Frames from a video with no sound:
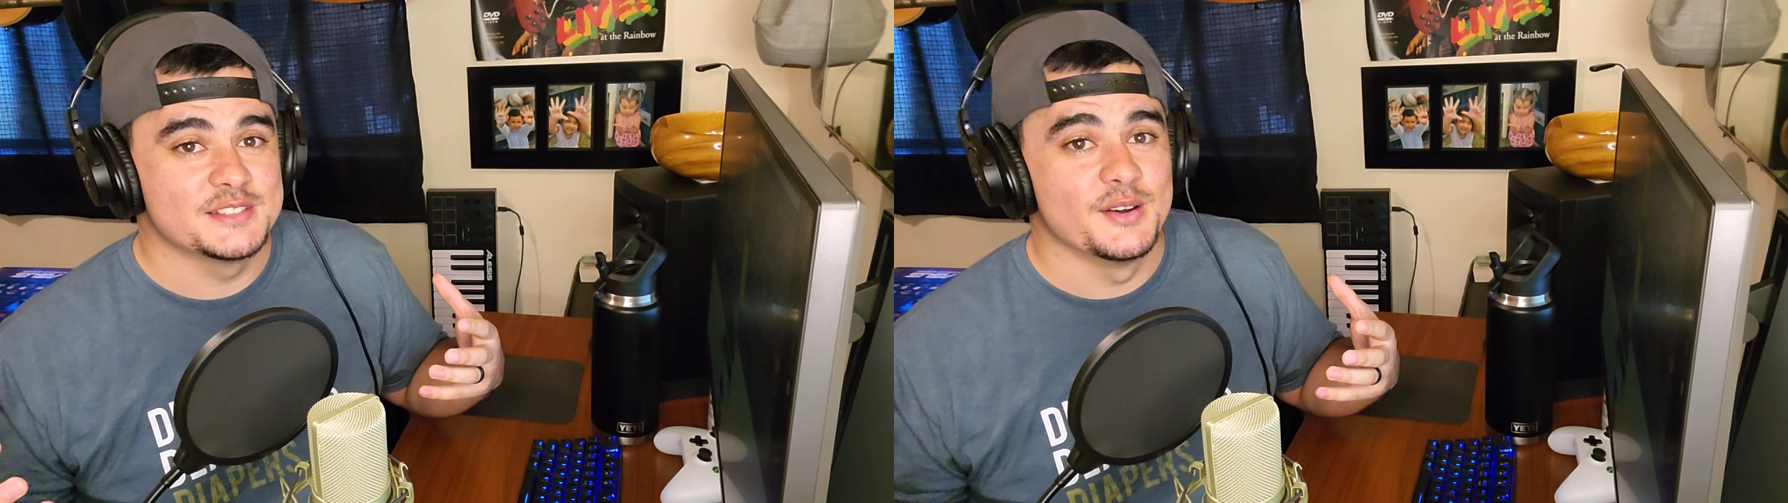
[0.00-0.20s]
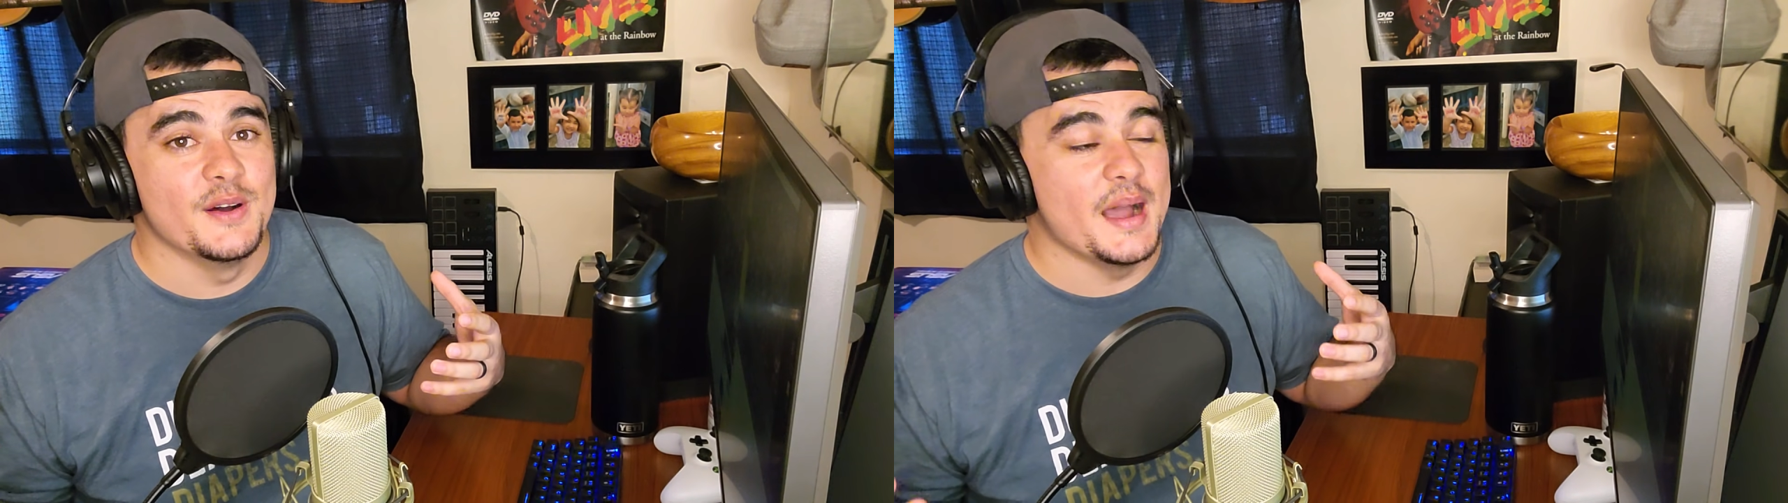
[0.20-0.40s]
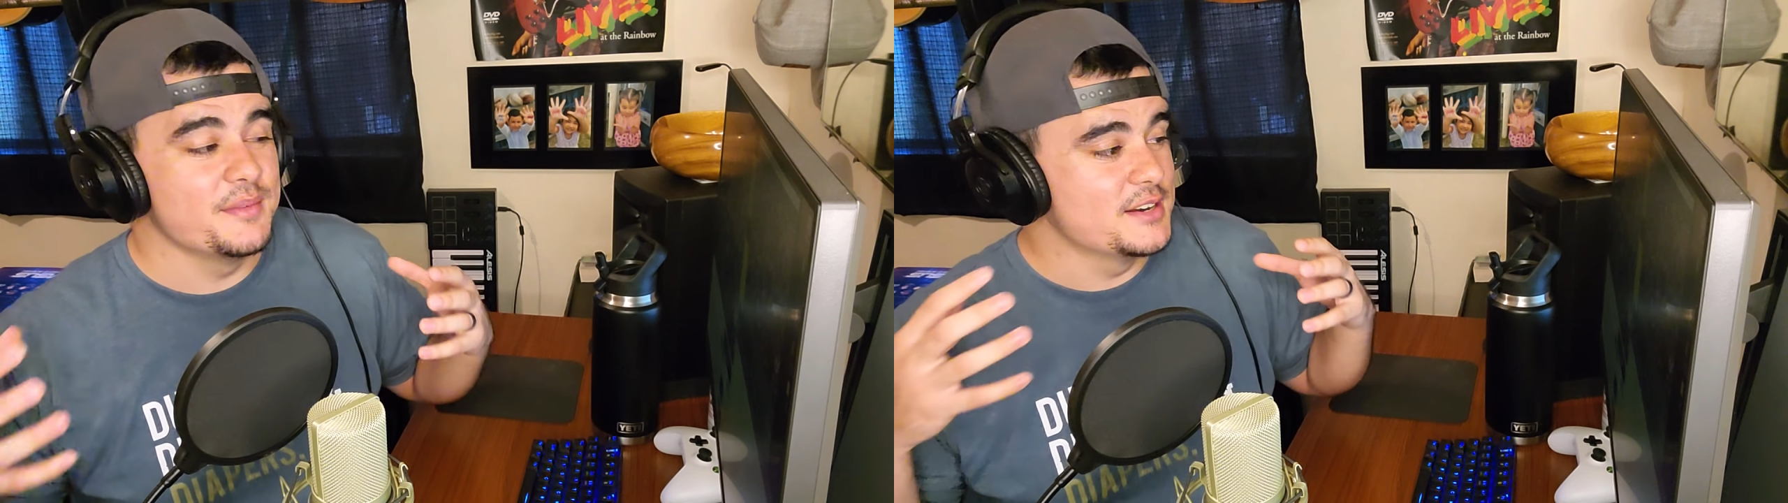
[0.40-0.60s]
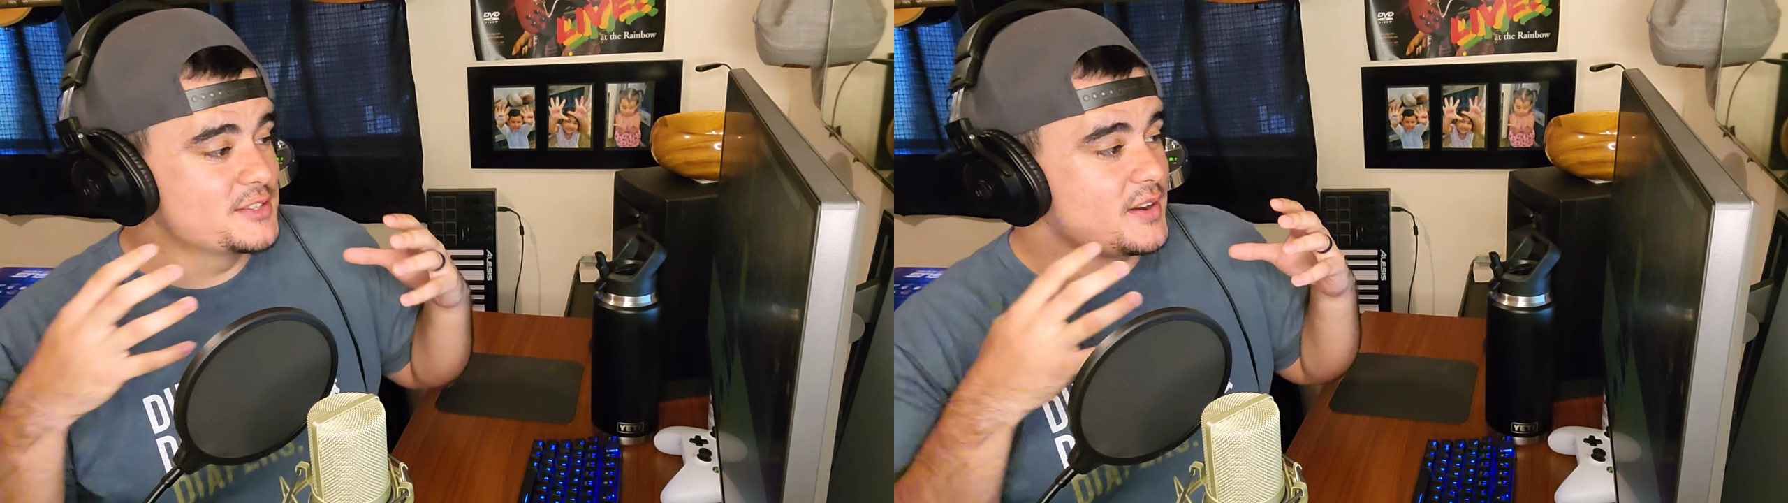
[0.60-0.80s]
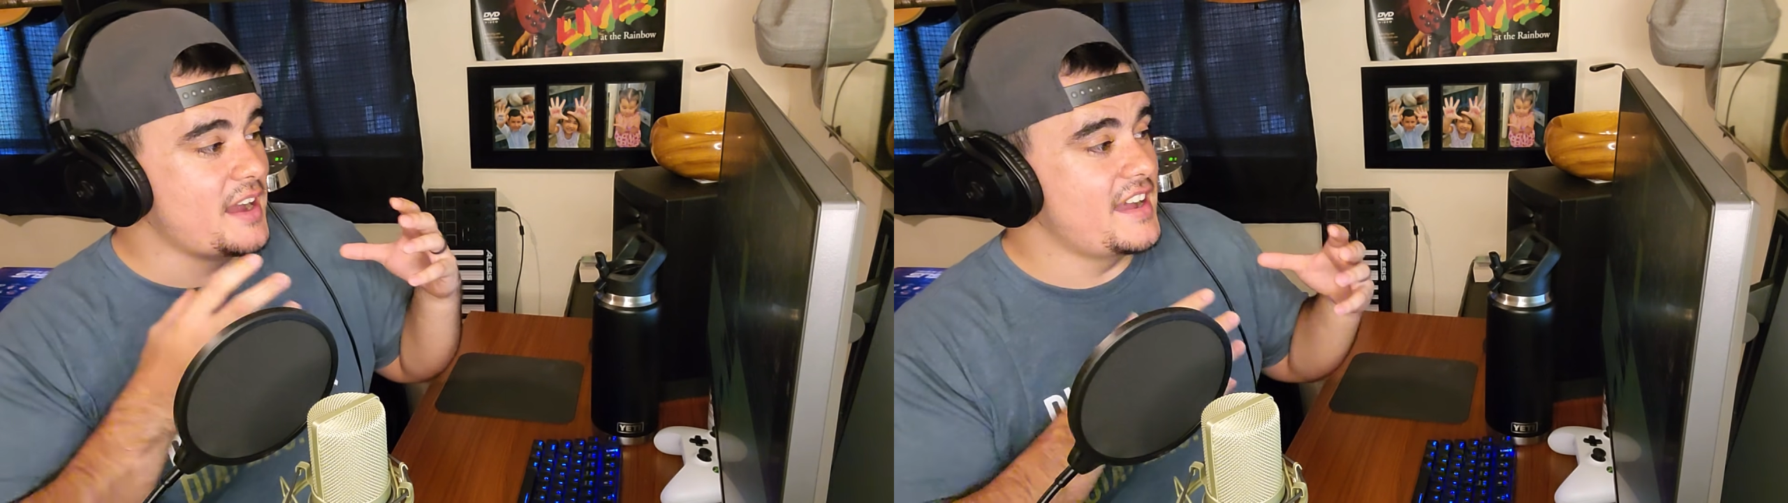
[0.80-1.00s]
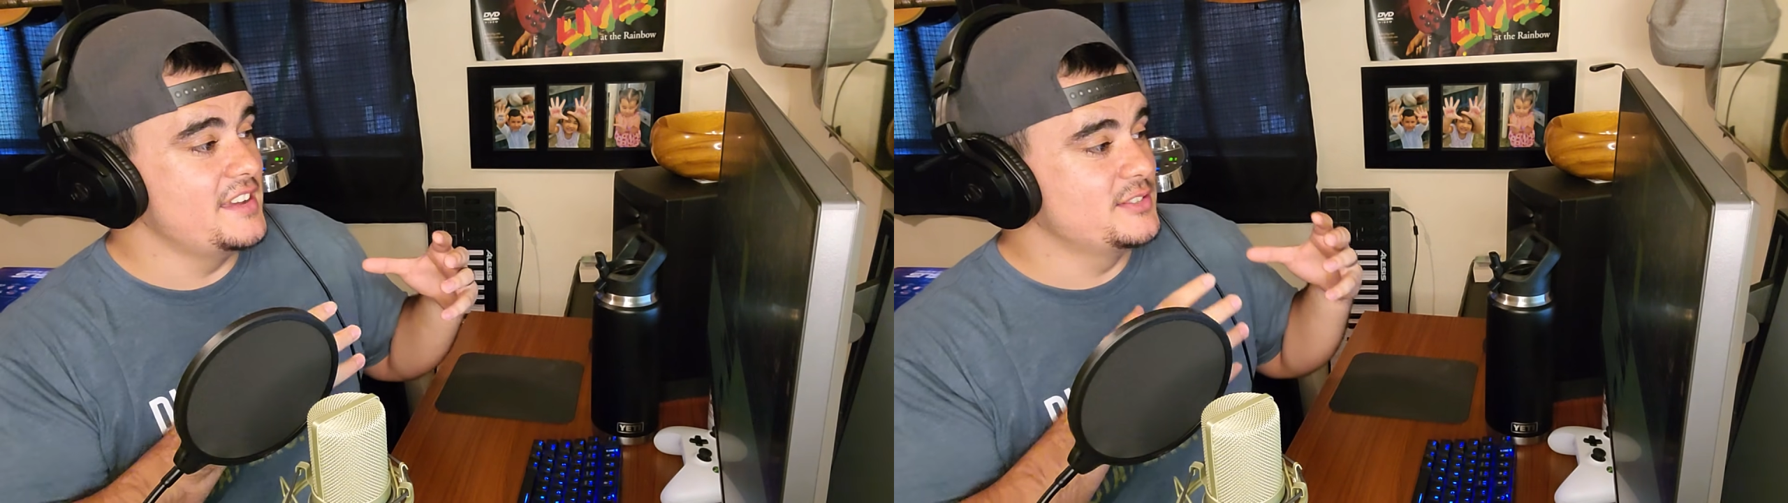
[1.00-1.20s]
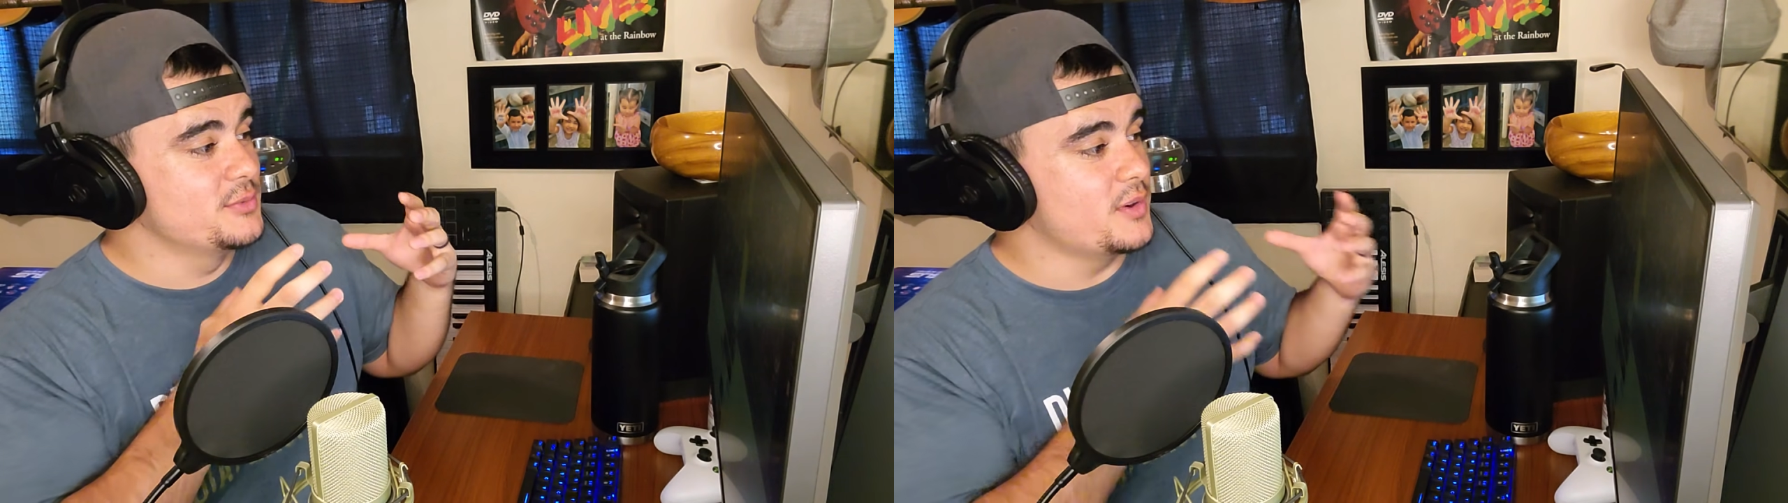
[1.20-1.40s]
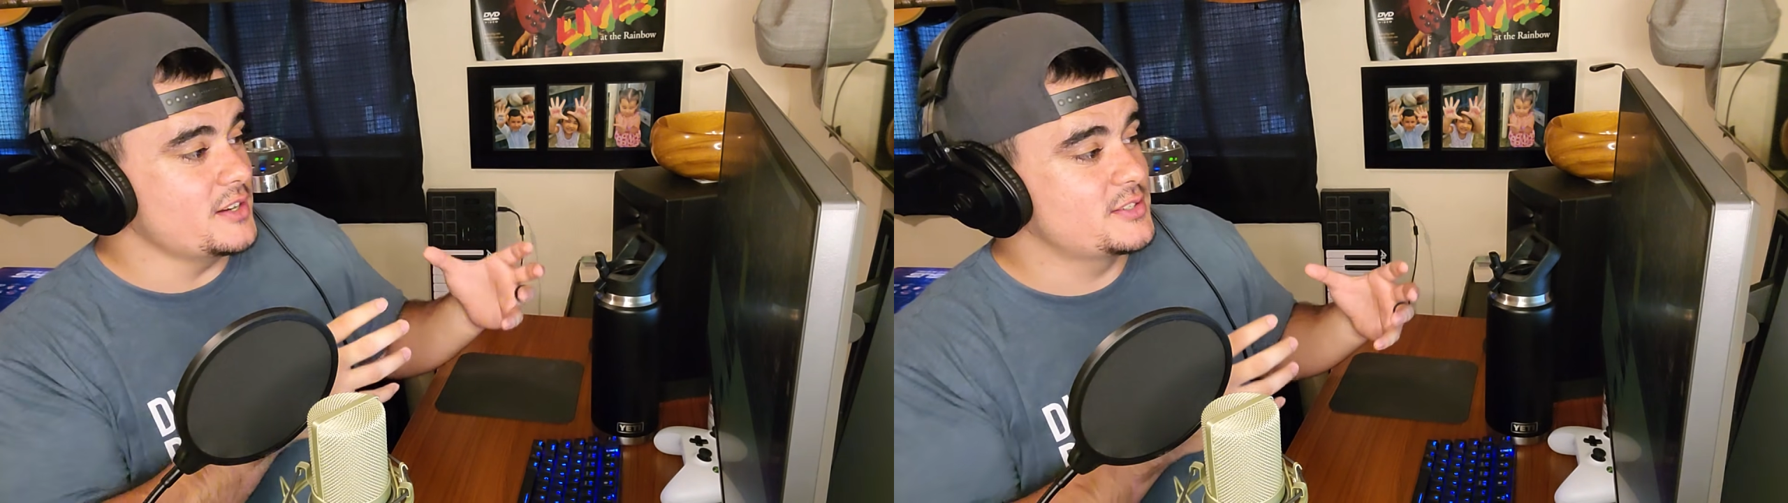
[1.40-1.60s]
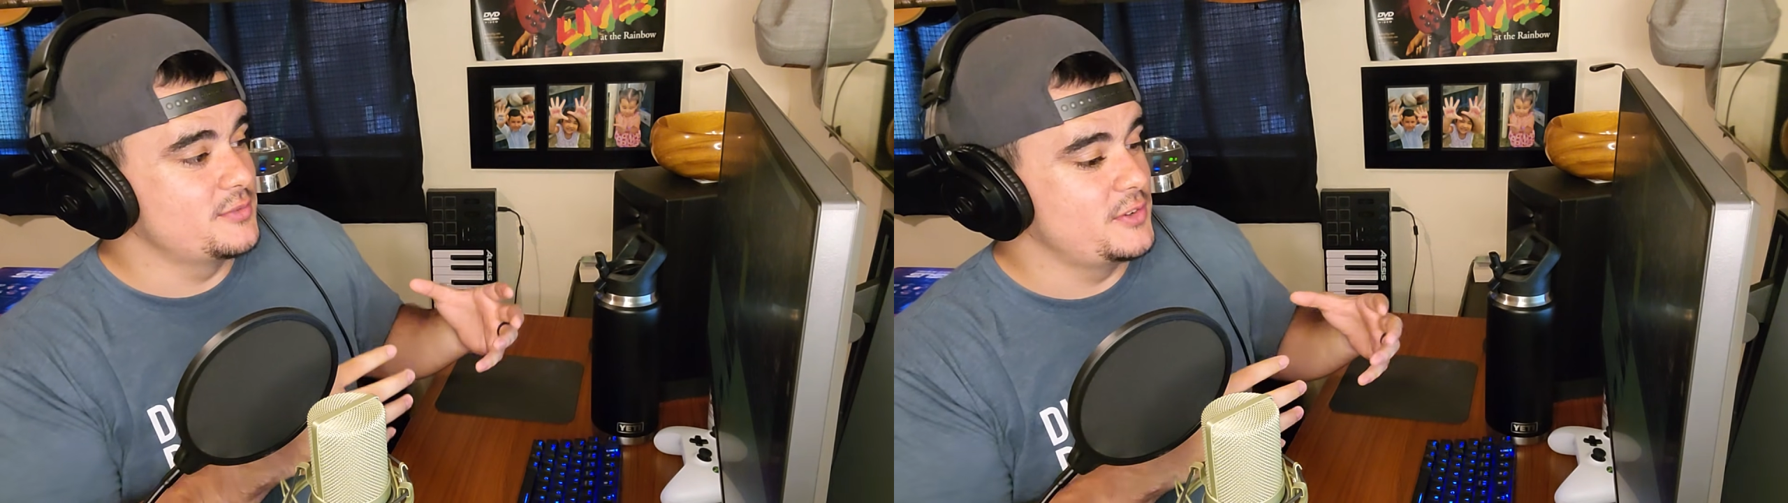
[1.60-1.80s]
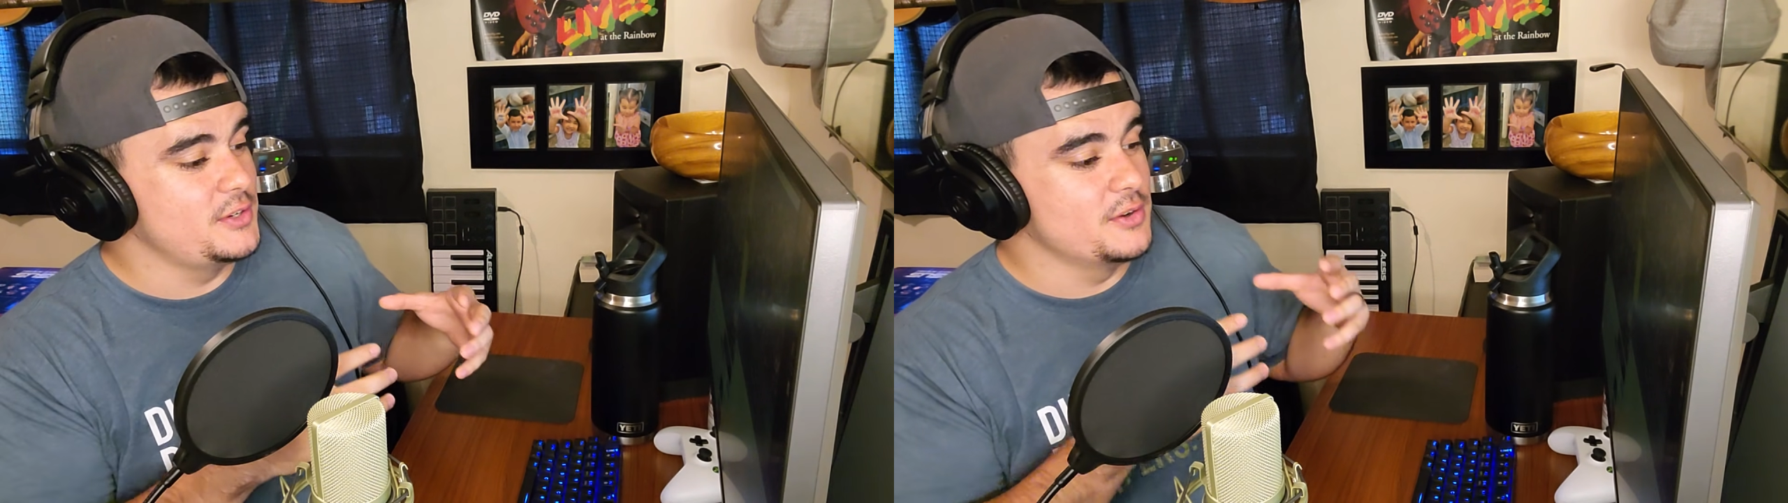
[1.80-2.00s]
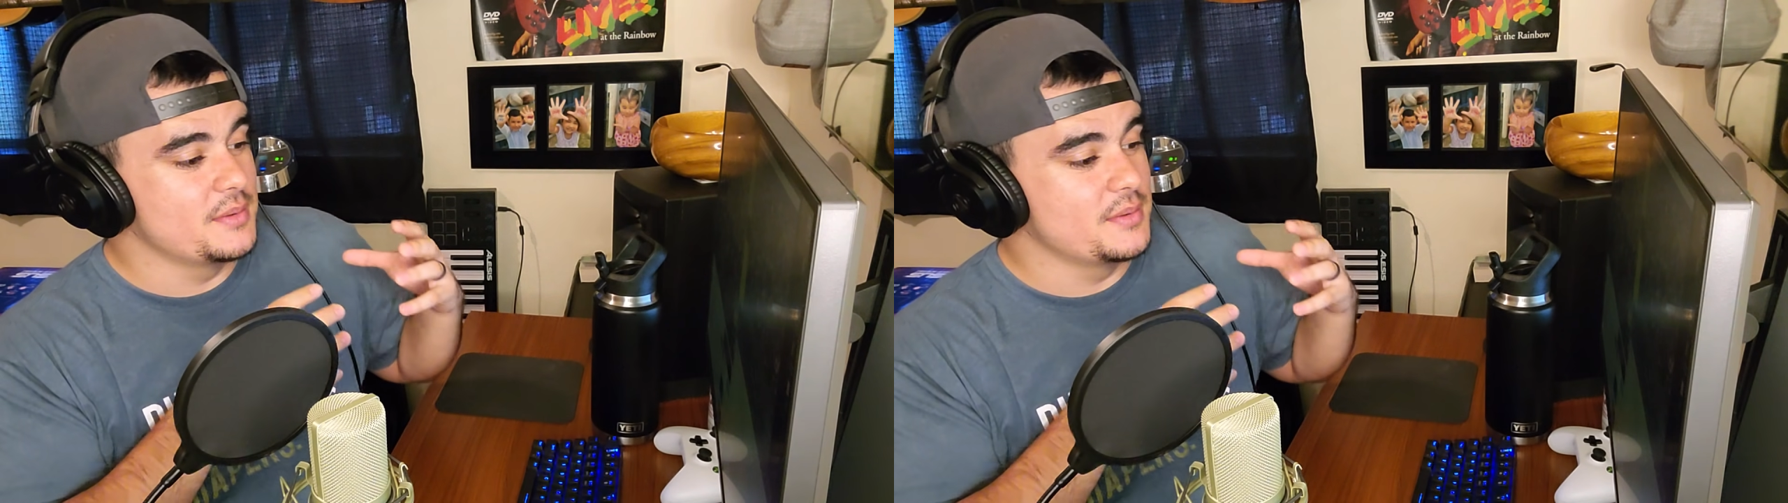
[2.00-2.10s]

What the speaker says: So I'm gonna try to watch the video,